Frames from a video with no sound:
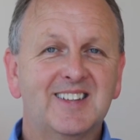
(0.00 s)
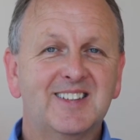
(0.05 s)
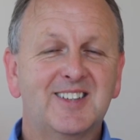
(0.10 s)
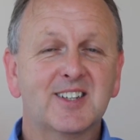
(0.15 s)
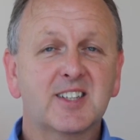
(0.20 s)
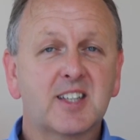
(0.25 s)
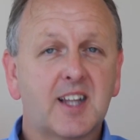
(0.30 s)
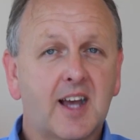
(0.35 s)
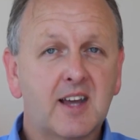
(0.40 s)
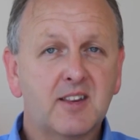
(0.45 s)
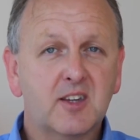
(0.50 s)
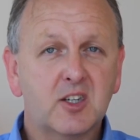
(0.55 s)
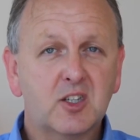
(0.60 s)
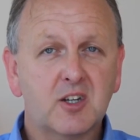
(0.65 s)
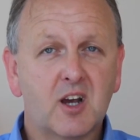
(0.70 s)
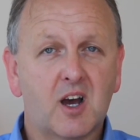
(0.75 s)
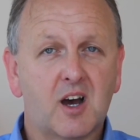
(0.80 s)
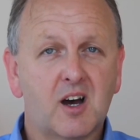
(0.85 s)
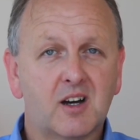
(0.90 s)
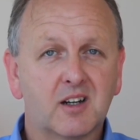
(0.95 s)
Just like the
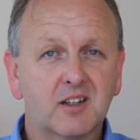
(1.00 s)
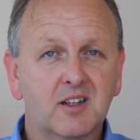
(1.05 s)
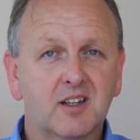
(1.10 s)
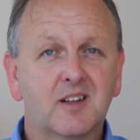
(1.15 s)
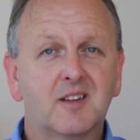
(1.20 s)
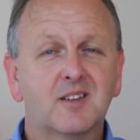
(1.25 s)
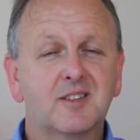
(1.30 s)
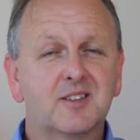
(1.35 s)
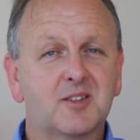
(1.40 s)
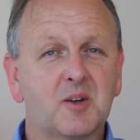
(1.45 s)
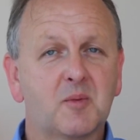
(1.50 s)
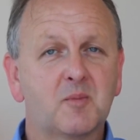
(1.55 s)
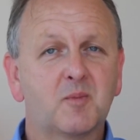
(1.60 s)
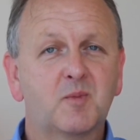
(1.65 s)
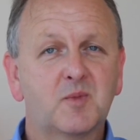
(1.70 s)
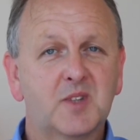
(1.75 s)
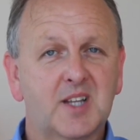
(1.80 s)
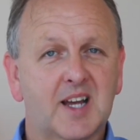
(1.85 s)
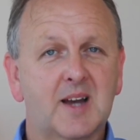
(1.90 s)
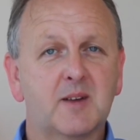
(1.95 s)
shark,
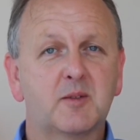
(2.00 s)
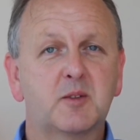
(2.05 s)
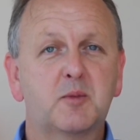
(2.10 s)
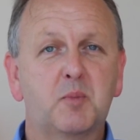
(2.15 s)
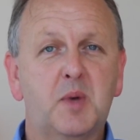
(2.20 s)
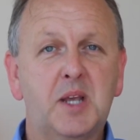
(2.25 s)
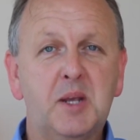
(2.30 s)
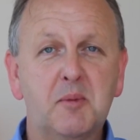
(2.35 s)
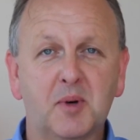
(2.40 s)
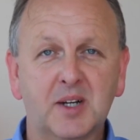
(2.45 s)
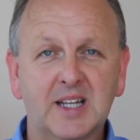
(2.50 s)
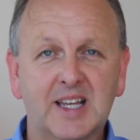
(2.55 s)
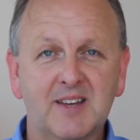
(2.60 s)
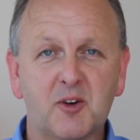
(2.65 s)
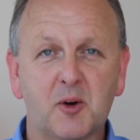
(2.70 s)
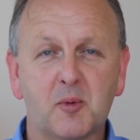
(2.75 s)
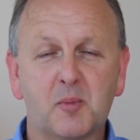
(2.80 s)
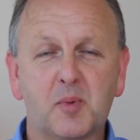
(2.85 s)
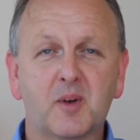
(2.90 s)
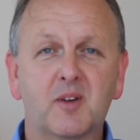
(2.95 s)
sometimes people
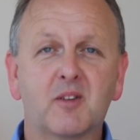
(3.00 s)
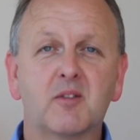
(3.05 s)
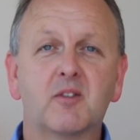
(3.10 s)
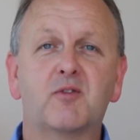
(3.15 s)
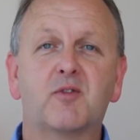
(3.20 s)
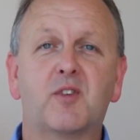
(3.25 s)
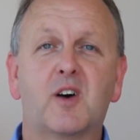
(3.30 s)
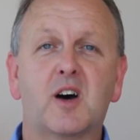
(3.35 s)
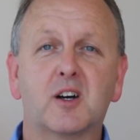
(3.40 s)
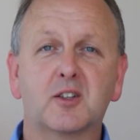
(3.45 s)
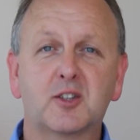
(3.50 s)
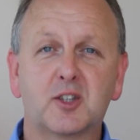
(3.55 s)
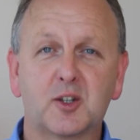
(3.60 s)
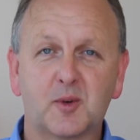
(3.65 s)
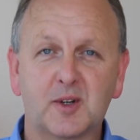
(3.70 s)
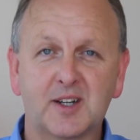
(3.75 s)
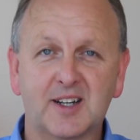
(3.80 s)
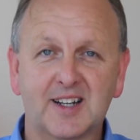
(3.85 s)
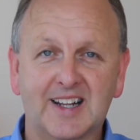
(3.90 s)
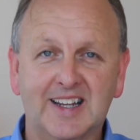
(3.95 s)
give up far
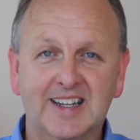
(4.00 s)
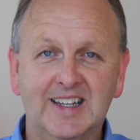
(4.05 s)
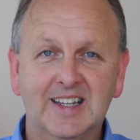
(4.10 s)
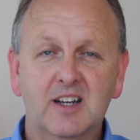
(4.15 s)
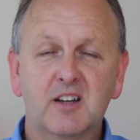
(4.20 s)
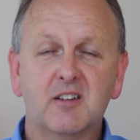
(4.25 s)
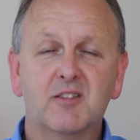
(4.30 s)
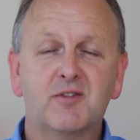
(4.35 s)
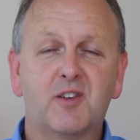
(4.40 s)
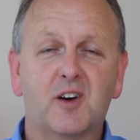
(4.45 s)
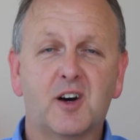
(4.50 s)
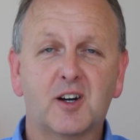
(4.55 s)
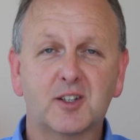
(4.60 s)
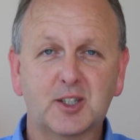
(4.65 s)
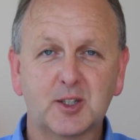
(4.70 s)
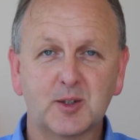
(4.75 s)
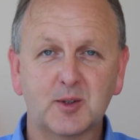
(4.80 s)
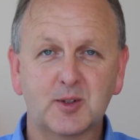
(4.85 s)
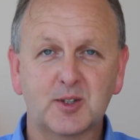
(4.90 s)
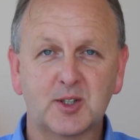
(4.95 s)
too early, far
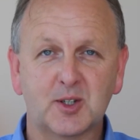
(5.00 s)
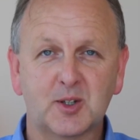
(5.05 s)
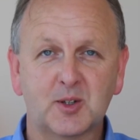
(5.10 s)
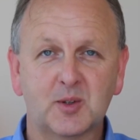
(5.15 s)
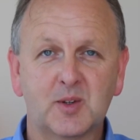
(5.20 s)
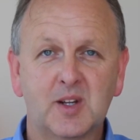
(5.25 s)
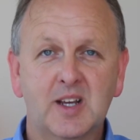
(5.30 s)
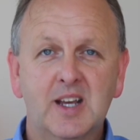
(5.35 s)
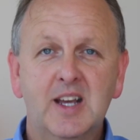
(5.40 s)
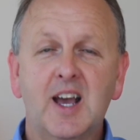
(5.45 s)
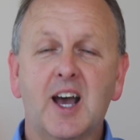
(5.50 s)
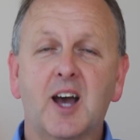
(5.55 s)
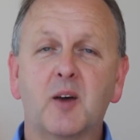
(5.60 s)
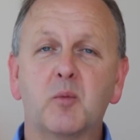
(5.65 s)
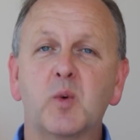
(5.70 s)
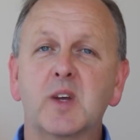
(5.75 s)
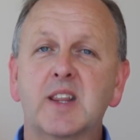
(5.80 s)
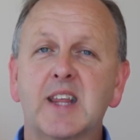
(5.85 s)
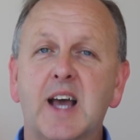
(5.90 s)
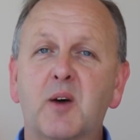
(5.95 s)
too soon,
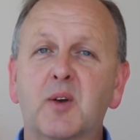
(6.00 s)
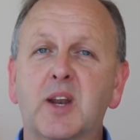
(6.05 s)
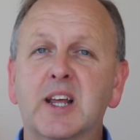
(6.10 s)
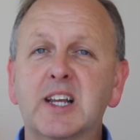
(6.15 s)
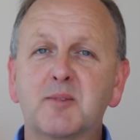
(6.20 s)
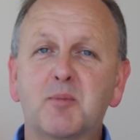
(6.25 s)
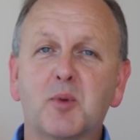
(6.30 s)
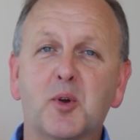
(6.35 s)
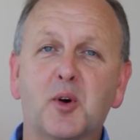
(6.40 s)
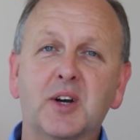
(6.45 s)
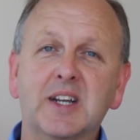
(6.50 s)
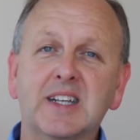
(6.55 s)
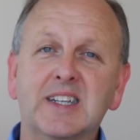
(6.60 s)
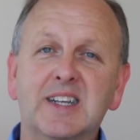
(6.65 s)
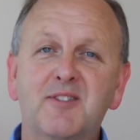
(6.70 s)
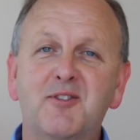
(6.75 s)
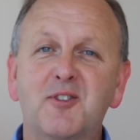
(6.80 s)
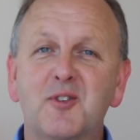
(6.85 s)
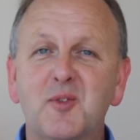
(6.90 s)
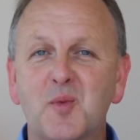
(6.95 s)
and without exploring
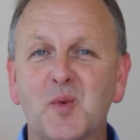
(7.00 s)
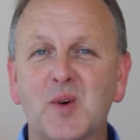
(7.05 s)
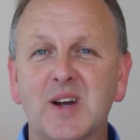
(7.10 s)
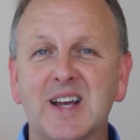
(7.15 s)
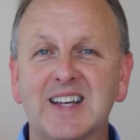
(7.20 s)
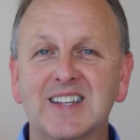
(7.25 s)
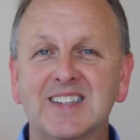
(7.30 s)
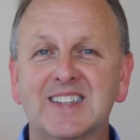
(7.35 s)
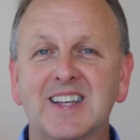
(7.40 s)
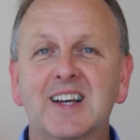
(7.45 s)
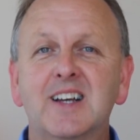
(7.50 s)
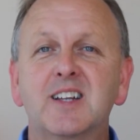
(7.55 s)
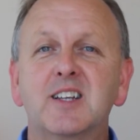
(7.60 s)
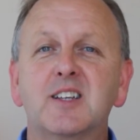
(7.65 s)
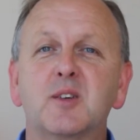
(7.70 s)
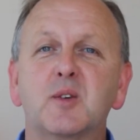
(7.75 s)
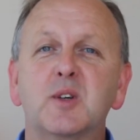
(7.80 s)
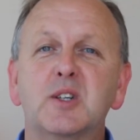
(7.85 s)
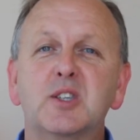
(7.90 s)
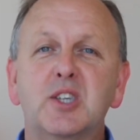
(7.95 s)
different ways
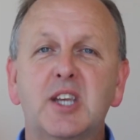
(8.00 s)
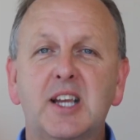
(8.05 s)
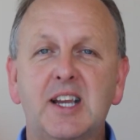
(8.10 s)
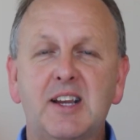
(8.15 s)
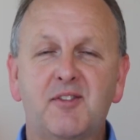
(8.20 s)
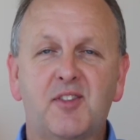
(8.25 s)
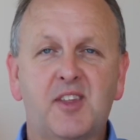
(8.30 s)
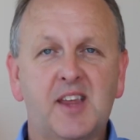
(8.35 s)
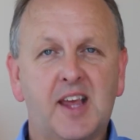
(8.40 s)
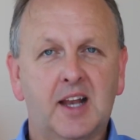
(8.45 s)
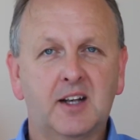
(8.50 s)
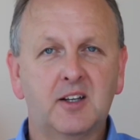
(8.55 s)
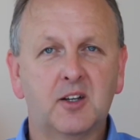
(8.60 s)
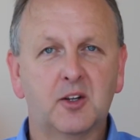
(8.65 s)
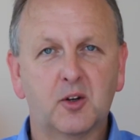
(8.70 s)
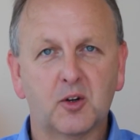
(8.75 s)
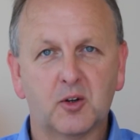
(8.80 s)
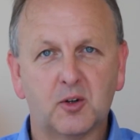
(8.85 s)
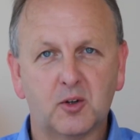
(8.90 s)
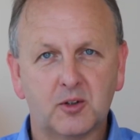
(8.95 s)
to achieve the
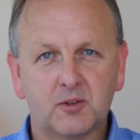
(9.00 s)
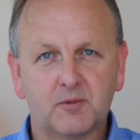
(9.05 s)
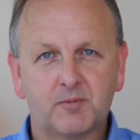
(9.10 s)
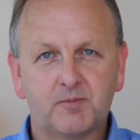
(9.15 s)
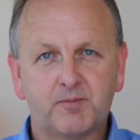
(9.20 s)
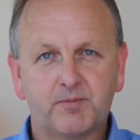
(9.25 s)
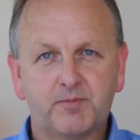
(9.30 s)
end goal.